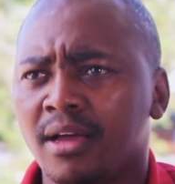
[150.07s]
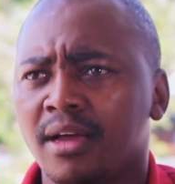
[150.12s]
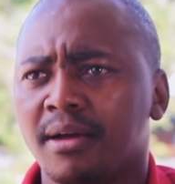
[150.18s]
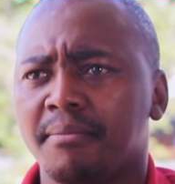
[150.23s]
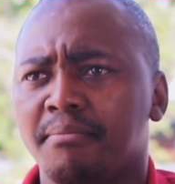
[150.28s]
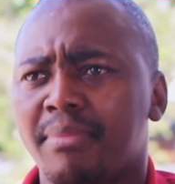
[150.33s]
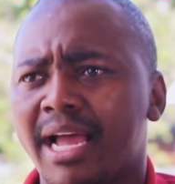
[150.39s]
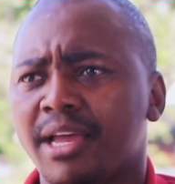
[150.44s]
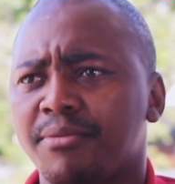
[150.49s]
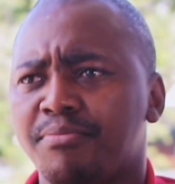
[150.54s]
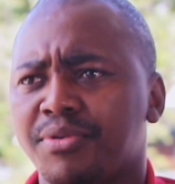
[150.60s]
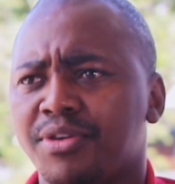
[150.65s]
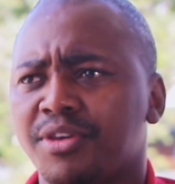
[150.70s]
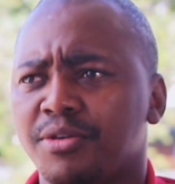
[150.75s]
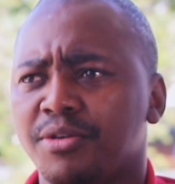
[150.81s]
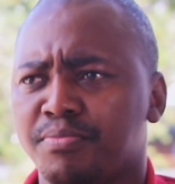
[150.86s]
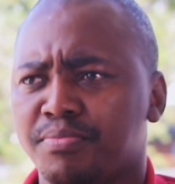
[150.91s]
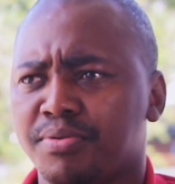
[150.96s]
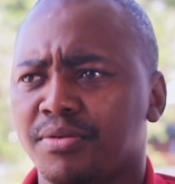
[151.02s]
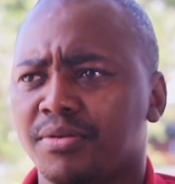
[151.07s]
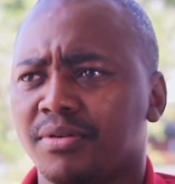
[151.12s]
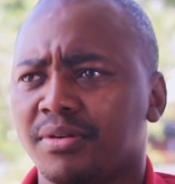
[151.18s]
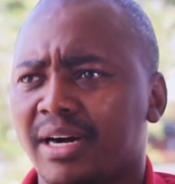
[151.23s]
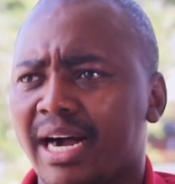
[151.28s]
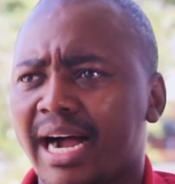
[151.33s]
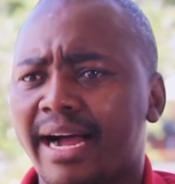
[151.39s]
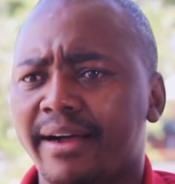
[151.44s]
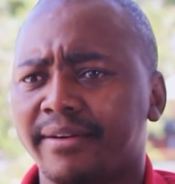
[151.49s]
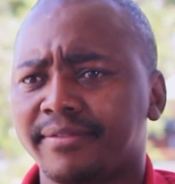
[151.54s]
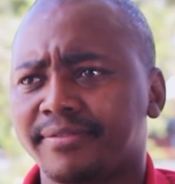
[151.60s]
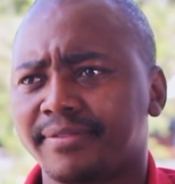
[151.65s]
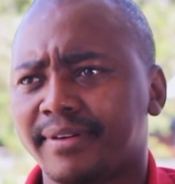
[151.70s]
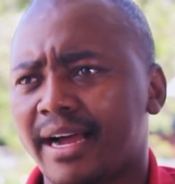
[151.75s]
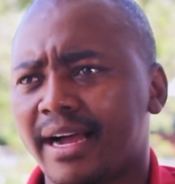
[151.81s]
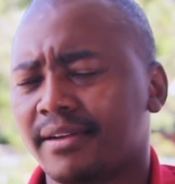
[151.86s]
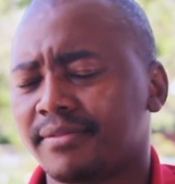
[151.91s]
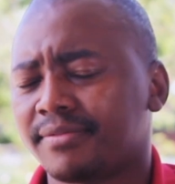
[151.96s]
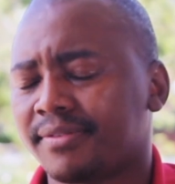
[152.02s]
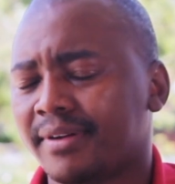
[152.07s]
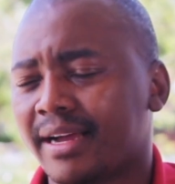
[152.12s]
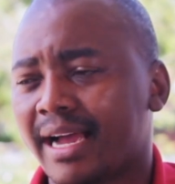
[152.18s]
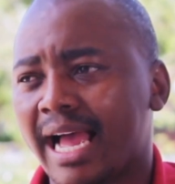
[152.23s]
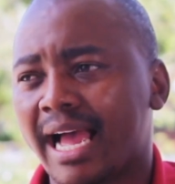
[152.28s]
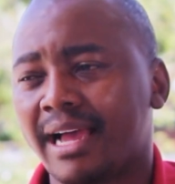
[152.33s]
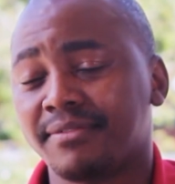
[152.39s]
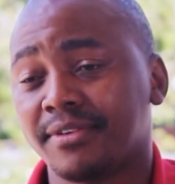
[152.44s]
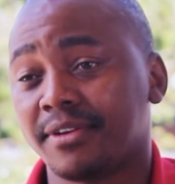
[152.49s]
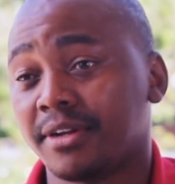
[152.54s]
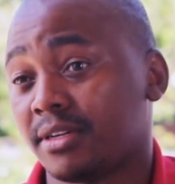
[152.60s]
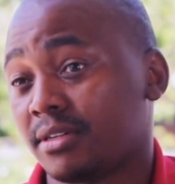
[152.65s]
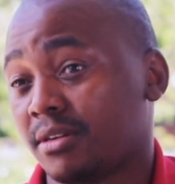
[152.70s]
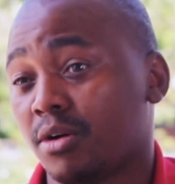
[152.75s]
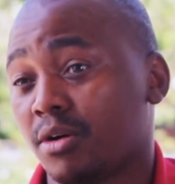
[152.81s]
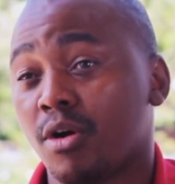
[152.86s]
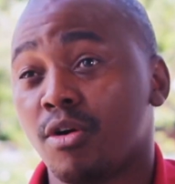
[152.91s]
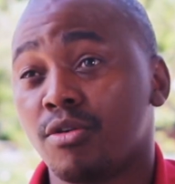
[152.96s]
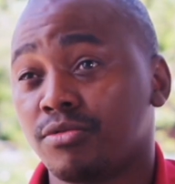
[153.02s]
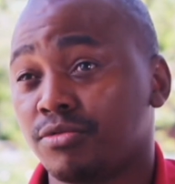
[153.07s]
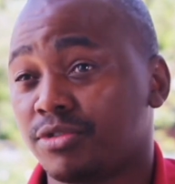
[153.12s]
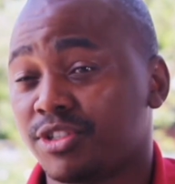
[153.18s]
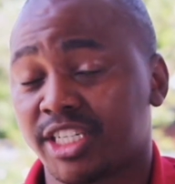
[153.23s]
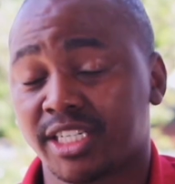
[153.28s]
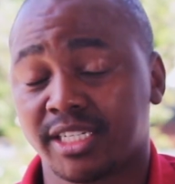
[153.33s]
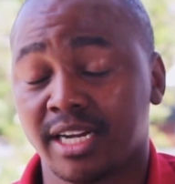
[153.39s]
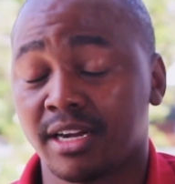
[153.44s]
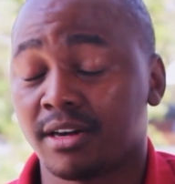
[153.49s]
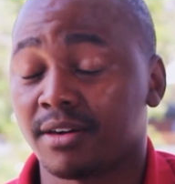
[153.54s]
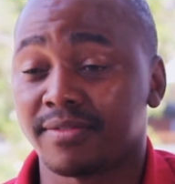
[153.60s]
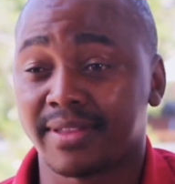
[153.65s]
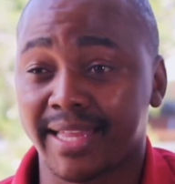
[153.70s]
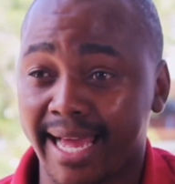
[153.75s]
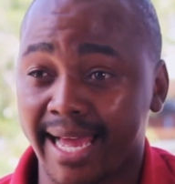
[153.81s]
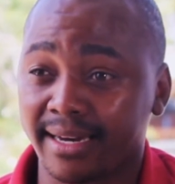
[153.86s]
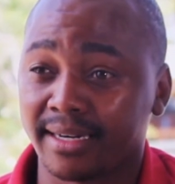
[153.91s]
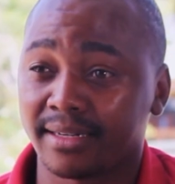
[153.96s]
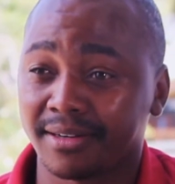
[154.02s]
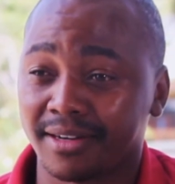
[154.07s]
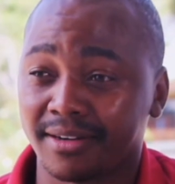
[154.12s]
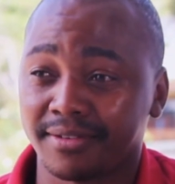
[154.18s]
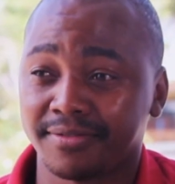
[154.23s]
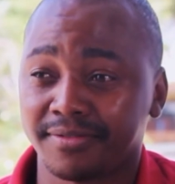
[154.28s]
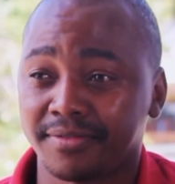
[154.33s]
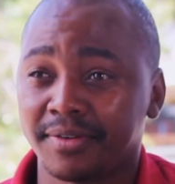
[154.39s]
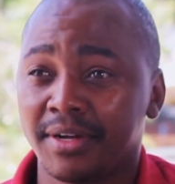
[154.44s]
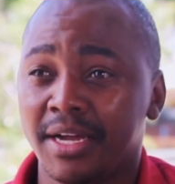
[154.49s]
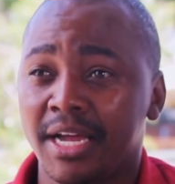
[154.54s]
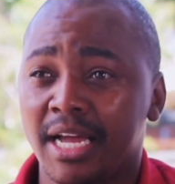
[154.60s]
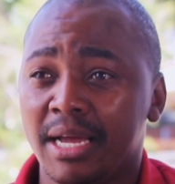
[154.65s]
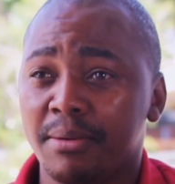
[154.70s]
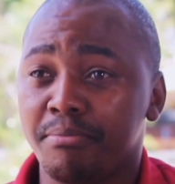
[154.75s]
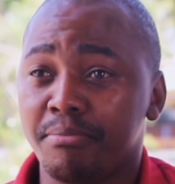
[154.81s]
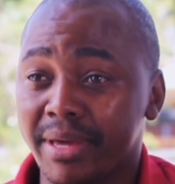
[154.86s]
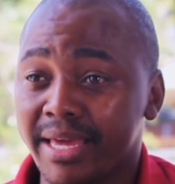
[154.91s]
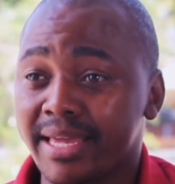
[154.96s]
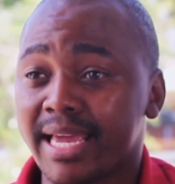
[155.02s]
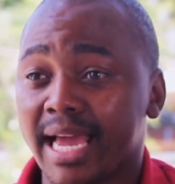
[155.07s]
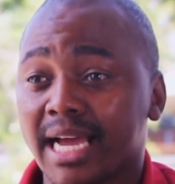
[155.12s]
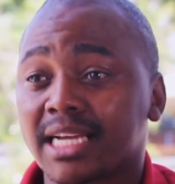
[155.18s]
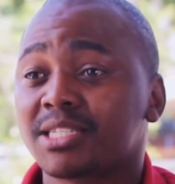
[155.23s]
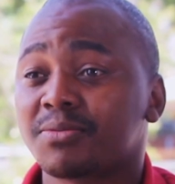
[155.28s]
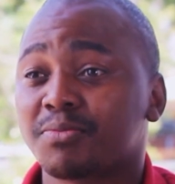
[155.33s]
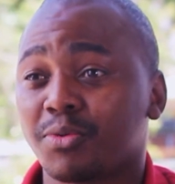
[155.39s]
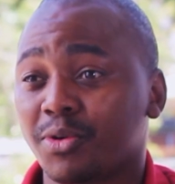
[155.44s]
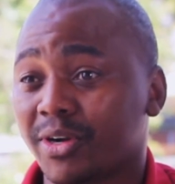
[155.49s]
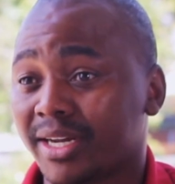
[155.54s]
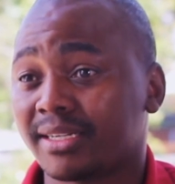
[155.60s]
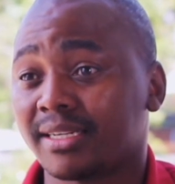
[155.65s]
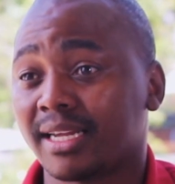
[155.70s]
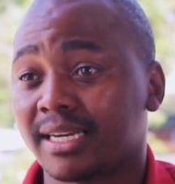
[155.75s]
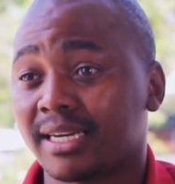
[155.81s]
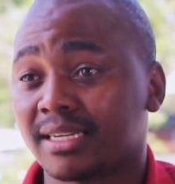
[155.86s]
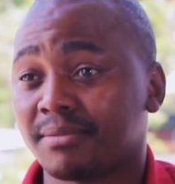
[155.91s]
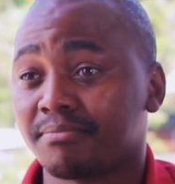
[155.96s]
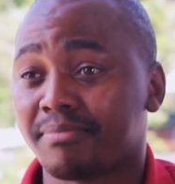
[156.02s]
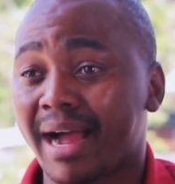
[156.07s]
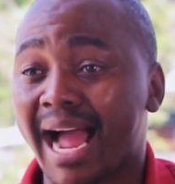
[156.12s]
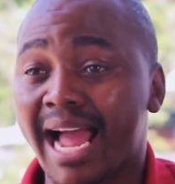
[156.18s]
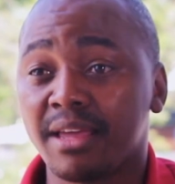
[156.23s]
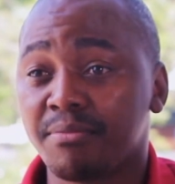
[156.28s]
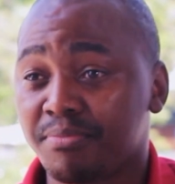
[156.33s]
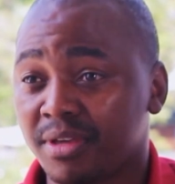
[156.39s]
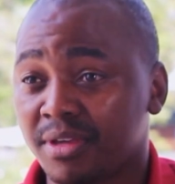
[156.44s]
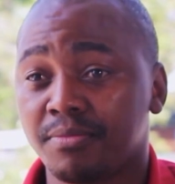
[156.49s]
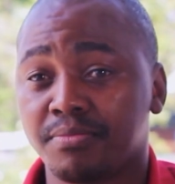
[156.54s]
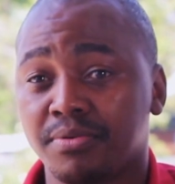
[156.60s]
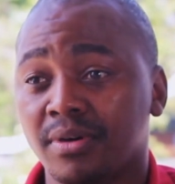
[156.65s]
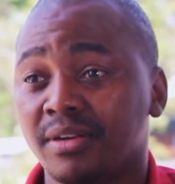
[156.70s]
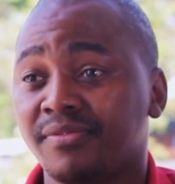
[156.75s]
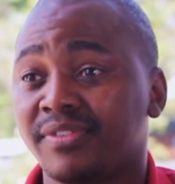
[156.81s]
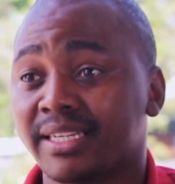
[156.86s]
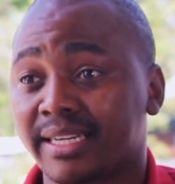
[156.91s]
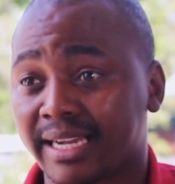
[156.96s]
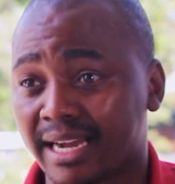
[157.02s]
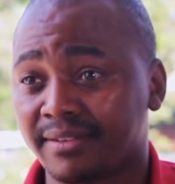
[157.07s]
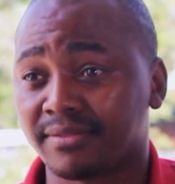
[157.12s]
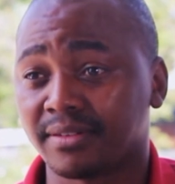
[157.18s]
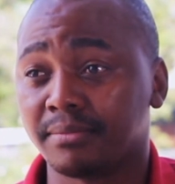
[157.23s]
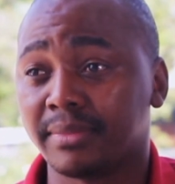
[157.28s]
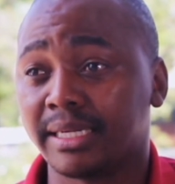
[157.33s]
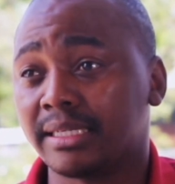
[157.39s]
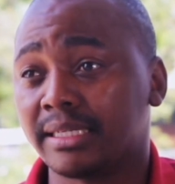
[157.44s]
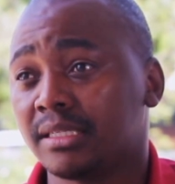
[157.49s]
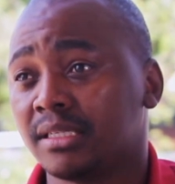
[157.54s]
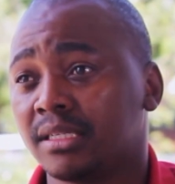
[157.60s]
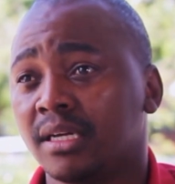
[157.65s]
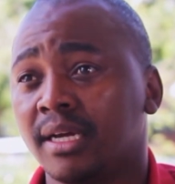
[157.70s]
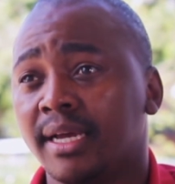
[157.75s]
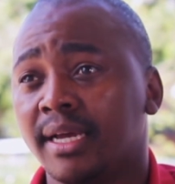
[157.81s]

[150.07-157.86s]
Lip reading: by people, I have a whole share of that, of being exploited by people in government.